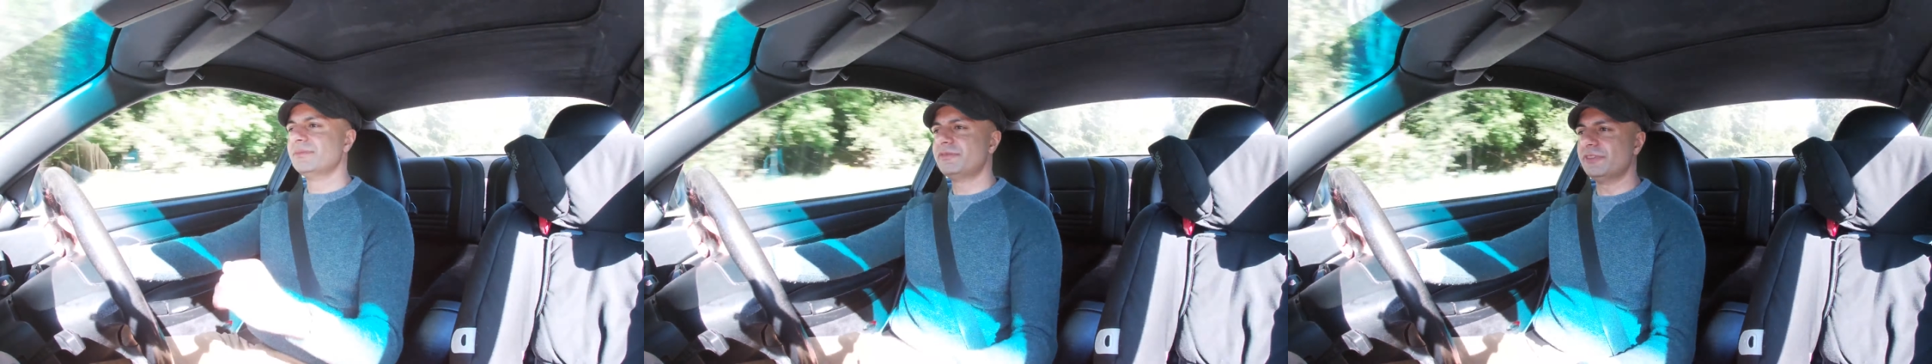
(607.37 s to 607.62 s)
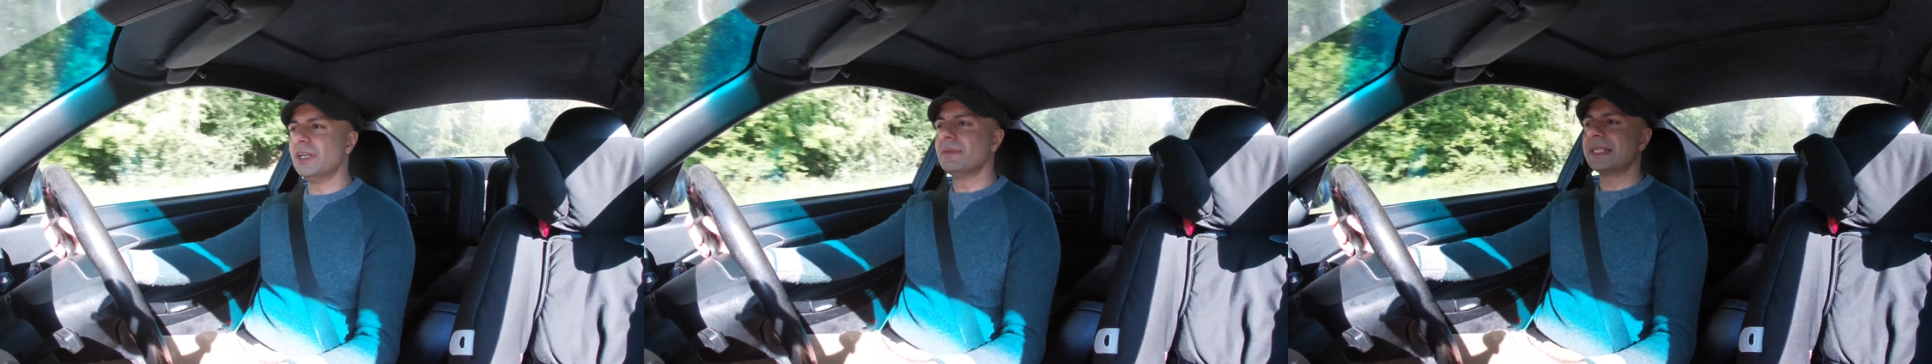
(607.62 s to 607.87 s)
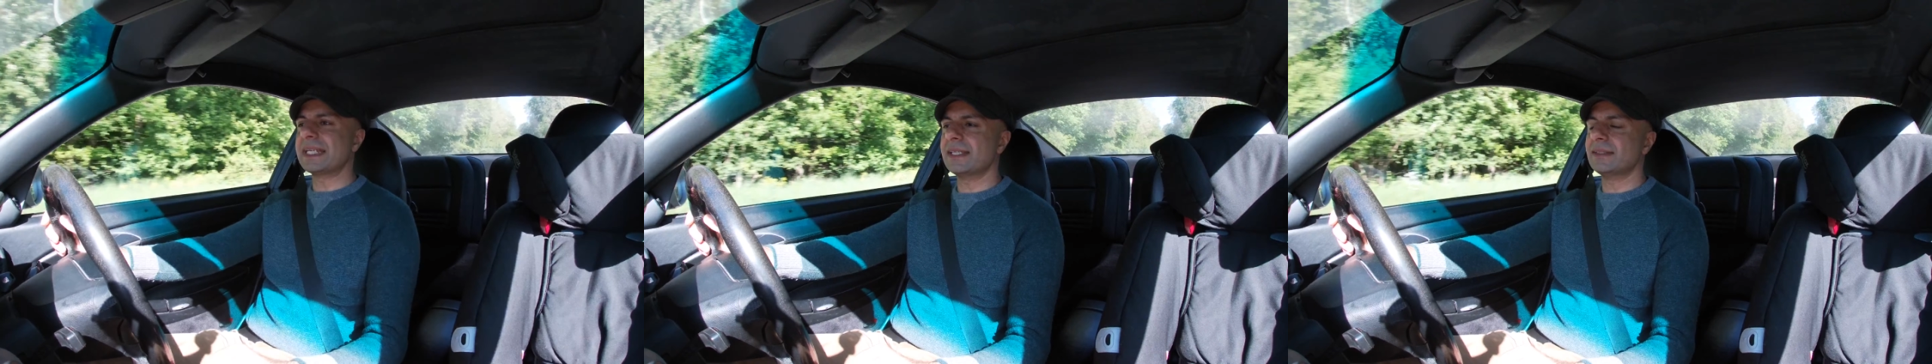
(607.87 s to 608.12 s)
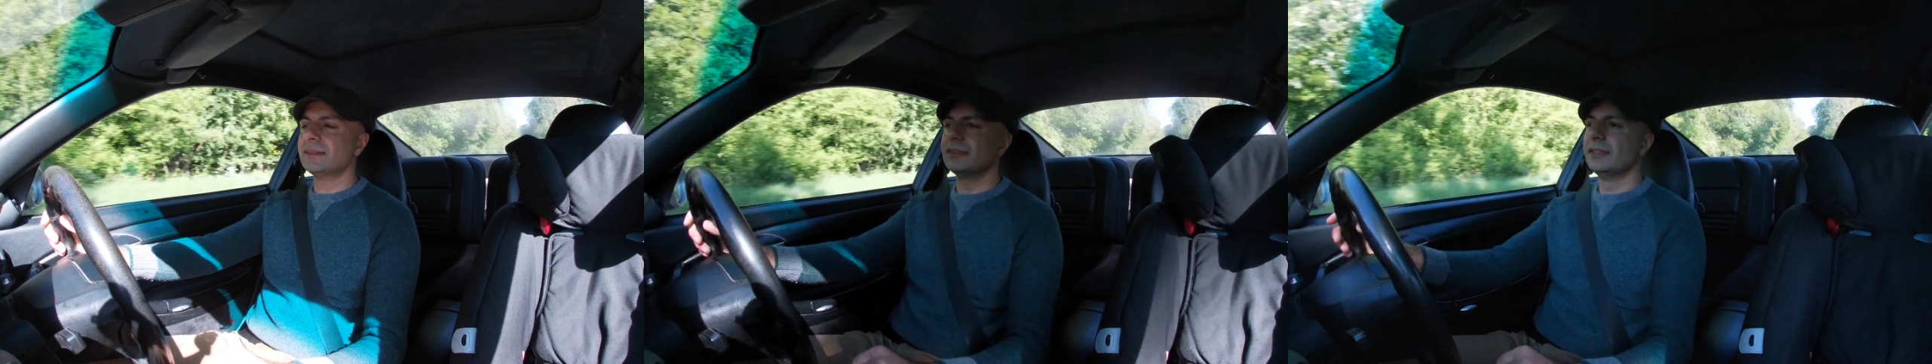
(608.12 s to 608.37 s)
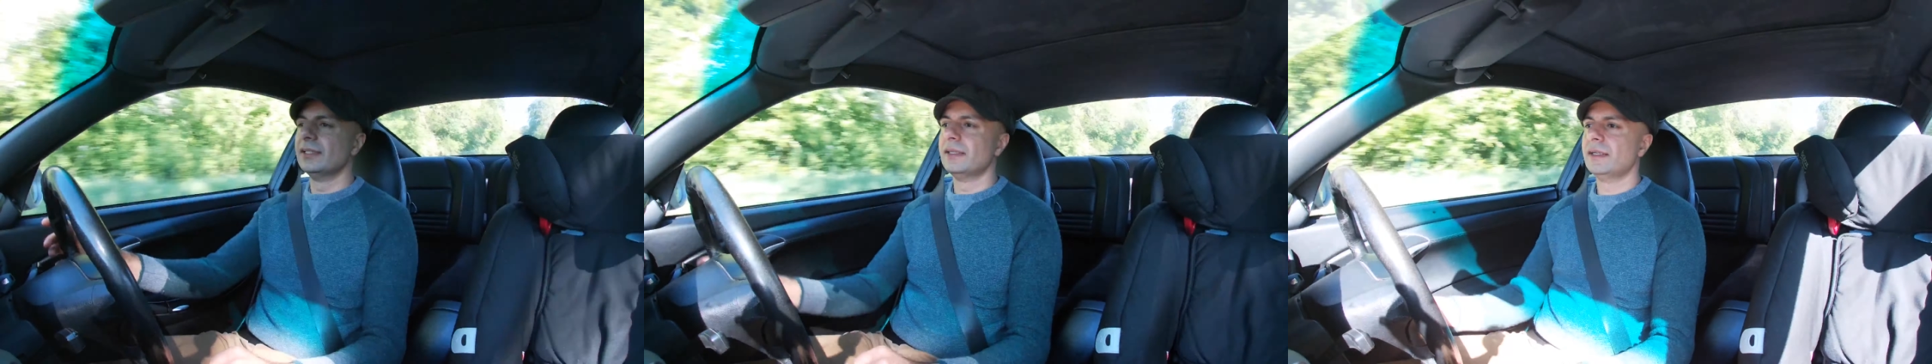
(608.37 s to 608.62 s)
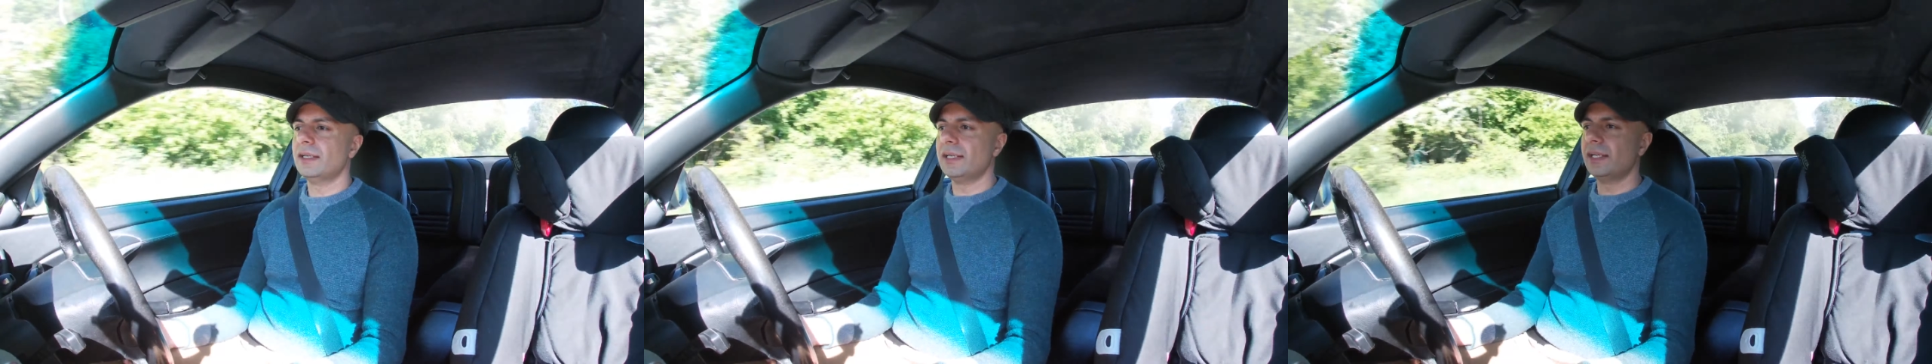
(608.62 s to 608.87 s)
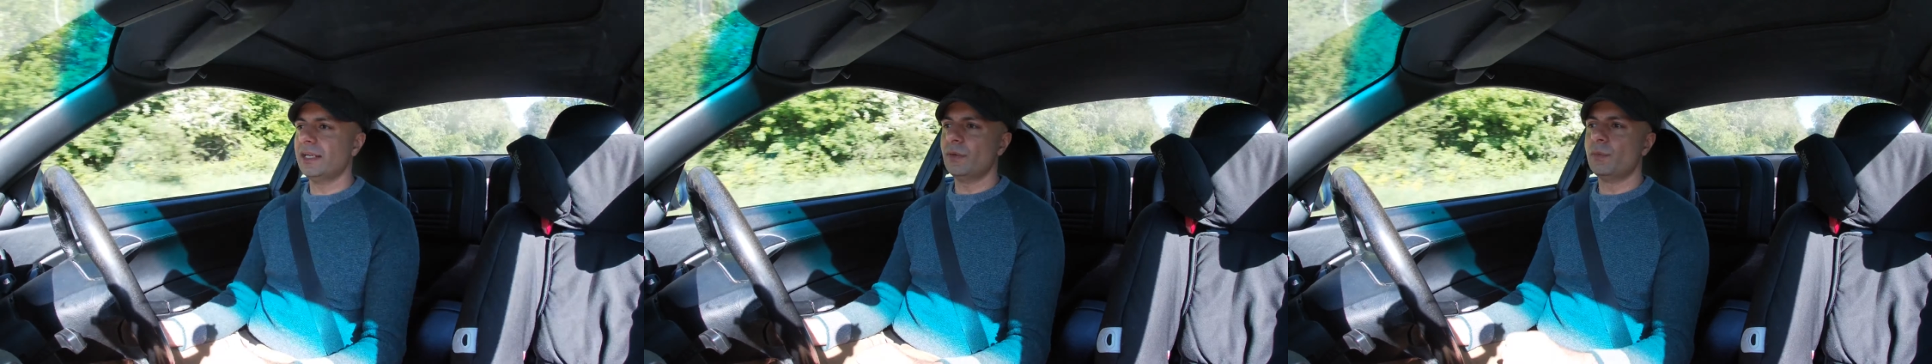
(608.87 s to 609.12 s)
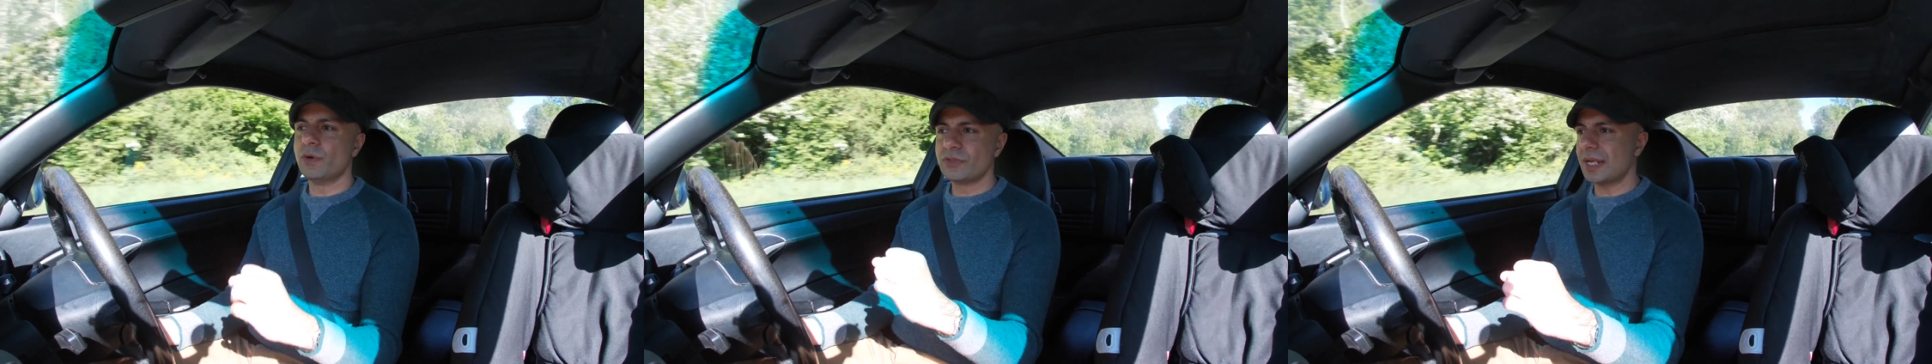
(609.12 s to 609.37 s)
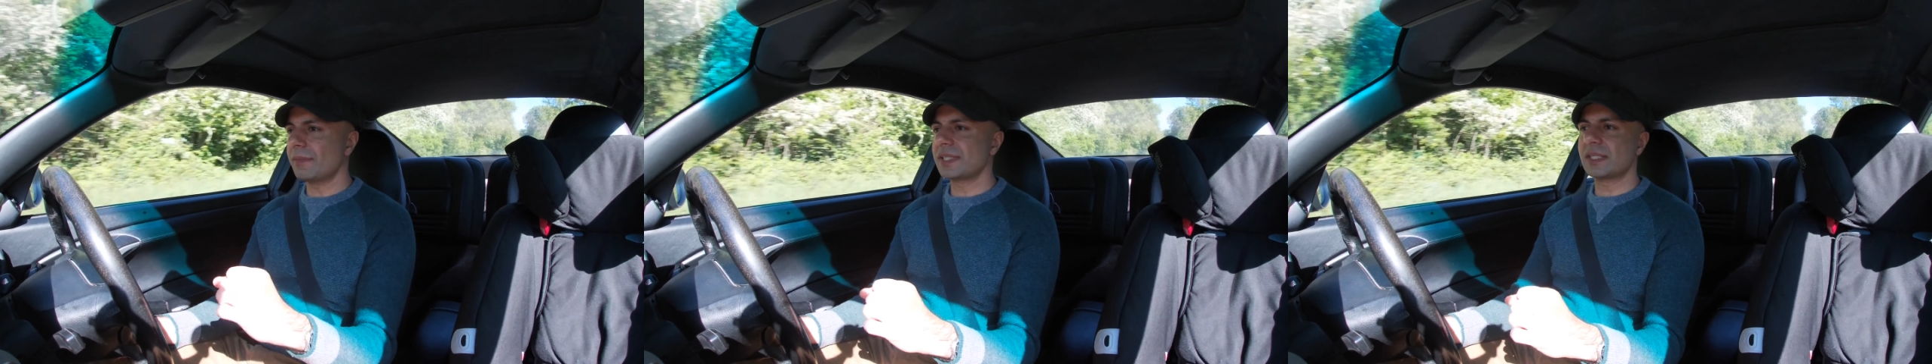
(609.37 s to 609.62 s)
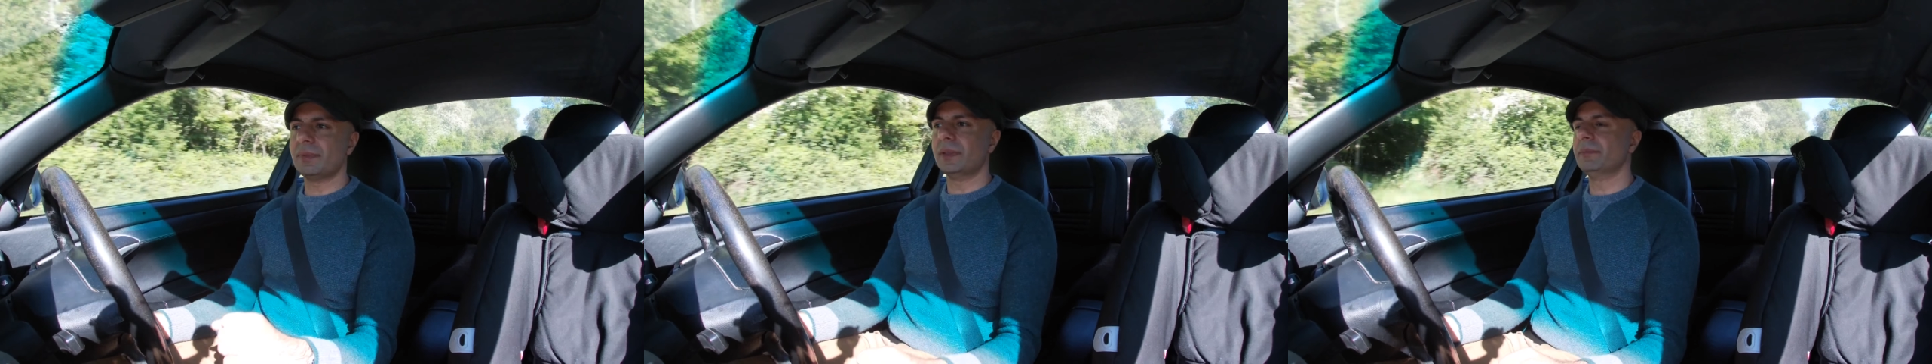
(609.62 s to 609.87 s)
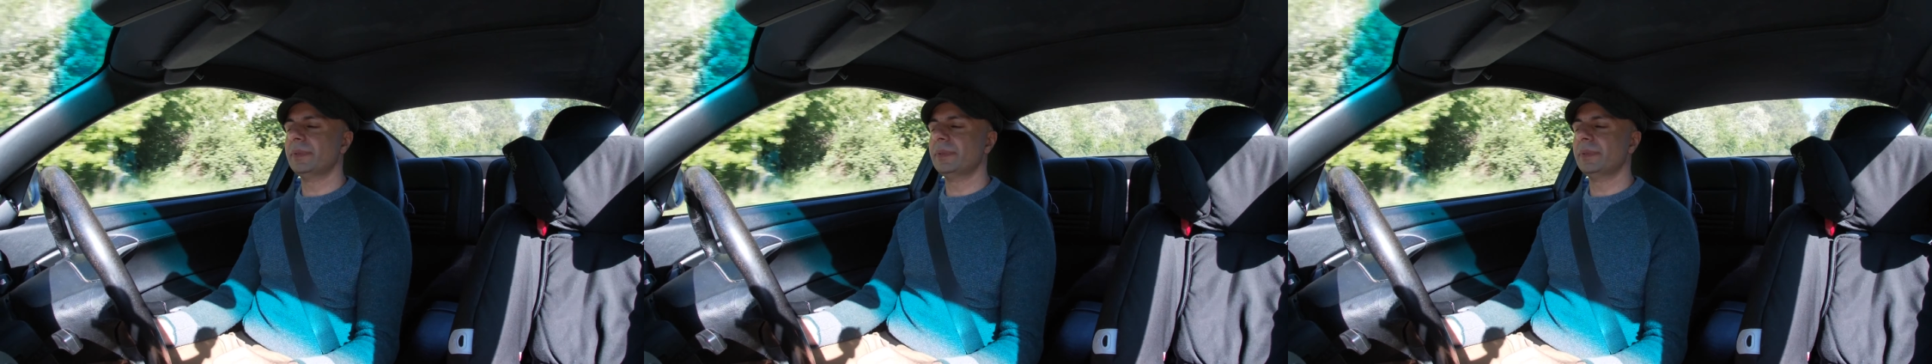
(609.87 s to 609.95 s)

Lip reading: firmly in, won't damage the bumper.